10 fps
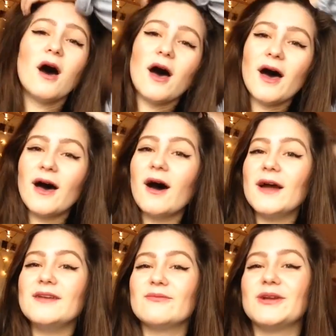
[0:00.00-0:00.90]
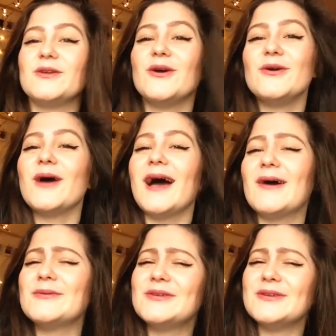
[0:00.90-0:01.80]
Uh, I didn't really know
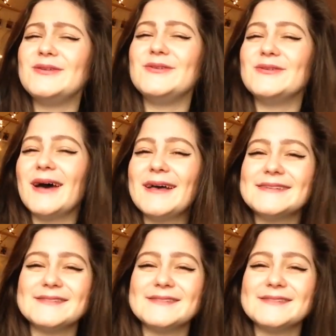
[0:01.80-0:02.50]
how to do that,